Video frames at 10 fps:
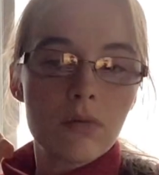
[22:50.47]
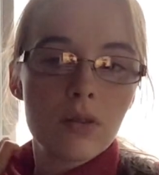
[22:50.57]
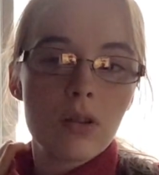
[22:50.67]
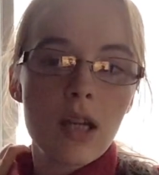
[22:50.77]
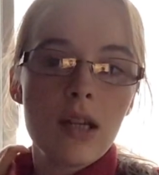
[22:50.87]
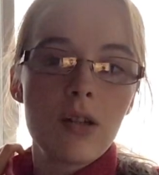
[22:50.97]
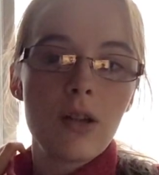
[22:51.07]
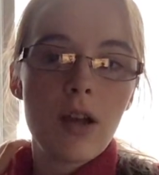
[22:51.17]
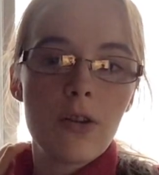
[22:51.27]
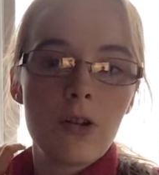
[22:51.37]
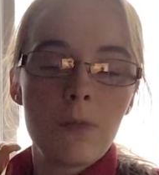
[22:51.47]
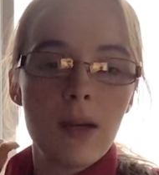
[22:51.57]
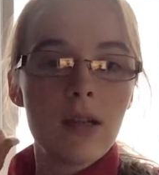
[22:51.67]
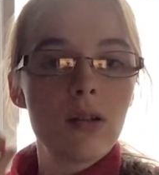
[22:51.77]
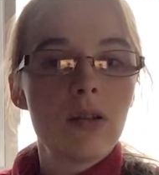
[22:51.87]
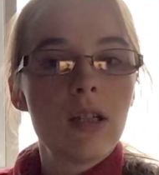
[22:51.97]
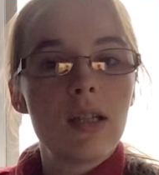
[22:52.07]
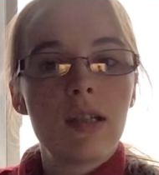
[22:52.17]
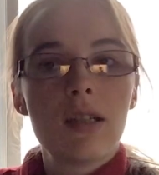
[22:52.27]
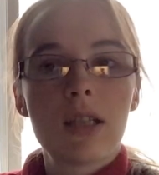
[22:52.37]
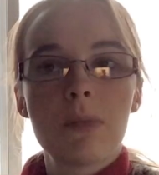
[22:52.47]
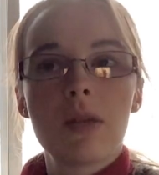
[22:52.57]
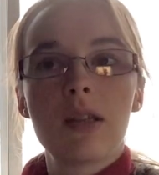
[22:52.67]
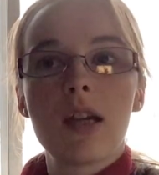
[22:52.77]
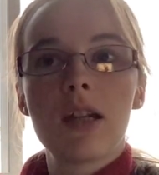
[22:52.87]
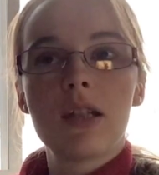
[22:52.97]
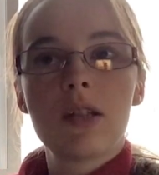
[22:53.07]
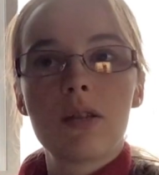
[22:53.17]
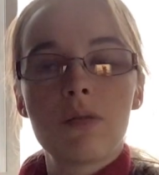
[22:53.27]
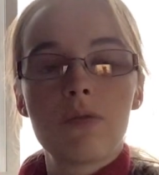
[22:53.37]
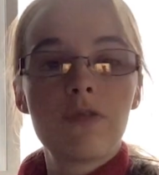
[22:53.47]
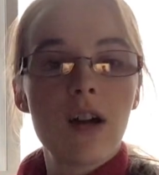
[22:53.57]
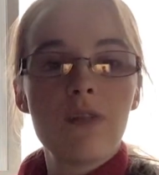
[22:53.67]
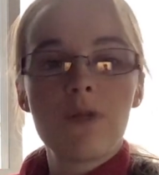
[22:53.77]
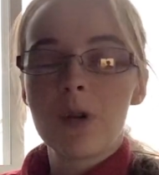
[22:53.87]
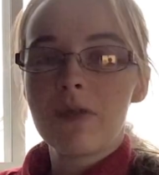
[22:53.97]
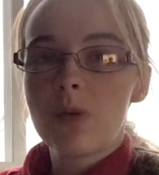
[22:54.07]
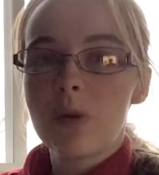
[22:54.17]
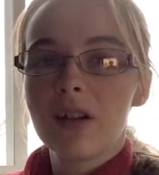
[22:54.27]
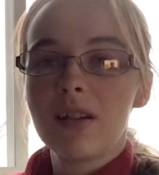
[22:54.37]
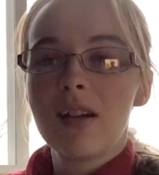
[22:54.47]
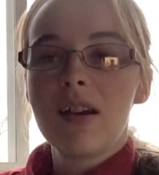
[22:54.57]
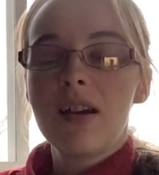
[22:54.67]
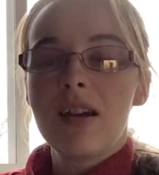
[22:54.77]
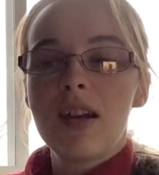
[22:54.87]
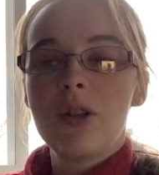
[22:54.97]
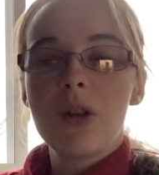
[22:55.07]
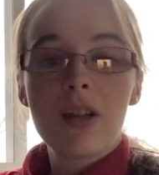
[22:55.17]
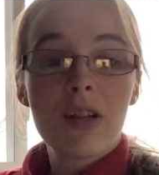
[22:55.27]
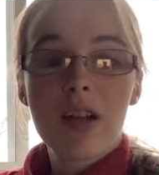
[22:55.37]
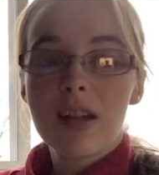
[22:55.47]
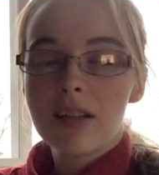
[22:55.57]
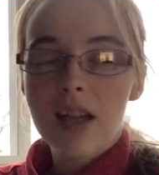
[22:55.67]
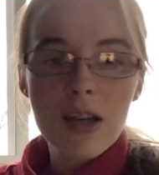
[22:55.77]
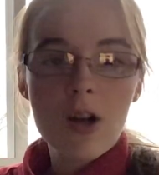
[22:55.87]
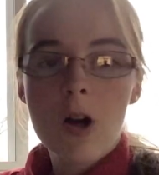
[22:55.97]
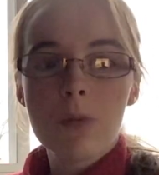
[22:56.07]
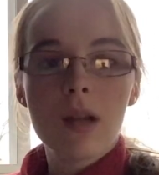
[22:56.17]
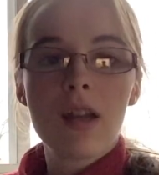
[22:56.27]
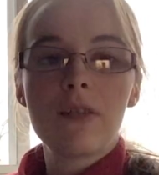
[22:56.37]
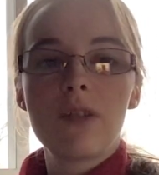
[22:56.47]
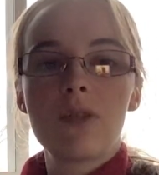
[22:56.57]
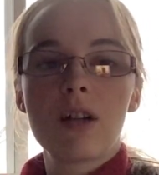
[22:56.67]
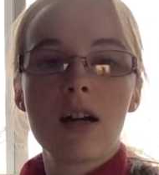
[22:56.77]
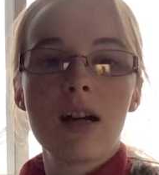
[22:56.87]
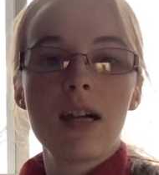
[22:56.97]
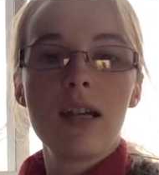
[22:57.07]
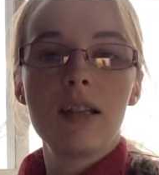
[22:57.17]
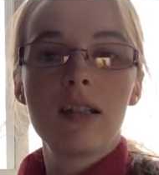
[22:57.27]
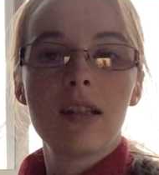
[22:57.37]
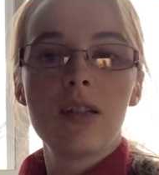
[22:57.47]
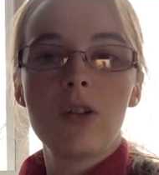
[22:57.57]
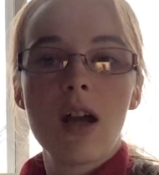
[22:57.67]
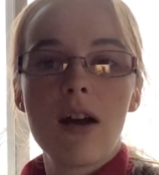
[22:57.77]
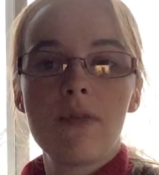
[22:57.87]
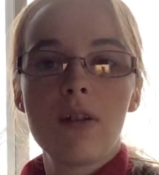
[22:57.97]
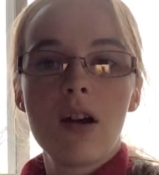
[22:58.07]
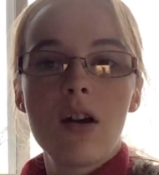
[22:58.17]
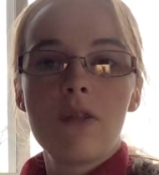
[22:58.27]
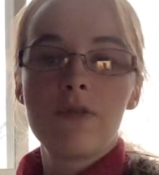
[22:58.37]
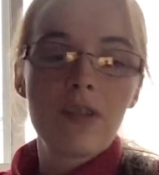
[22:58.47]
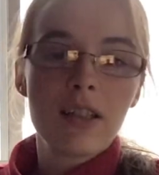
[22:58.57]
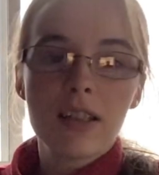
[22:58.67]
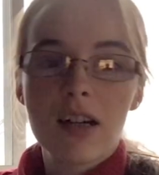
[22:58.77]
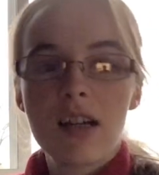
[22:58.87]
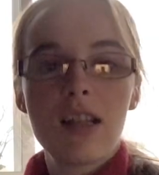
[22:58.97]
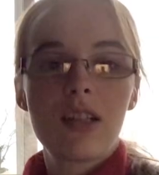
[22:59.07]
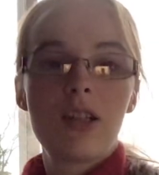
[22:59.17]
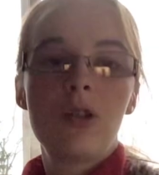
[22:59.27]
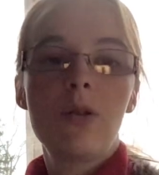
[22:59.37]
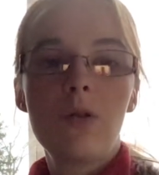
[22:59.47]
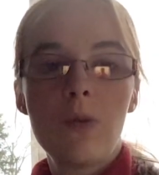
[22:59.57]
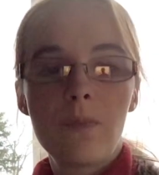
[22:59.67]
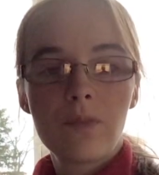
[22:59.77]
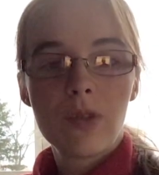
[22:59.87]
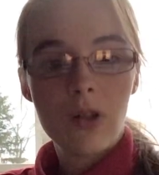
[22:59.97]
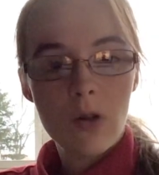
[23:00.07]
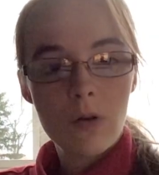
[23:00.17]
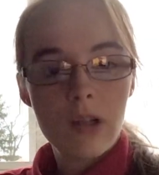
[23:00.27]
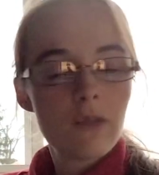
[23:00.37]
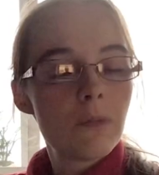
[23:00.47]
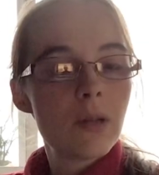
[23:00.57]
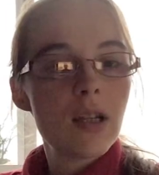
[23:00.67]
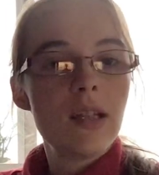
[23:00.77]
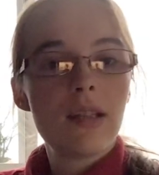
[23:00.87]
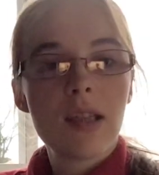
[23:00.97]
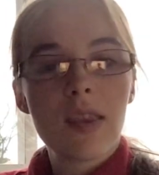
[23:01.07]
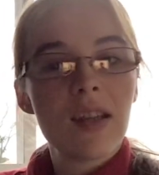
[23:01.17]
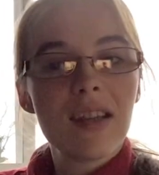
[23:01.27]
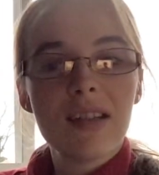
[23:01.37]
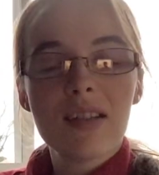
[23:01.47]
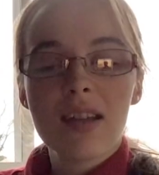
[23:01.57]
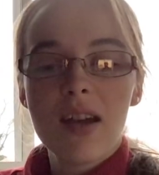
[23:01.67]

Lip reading: getting together to bake cookies is something that is fun for everyone, and you get to take home a lot of different kinds, and then you have fun kinds to give plates and things.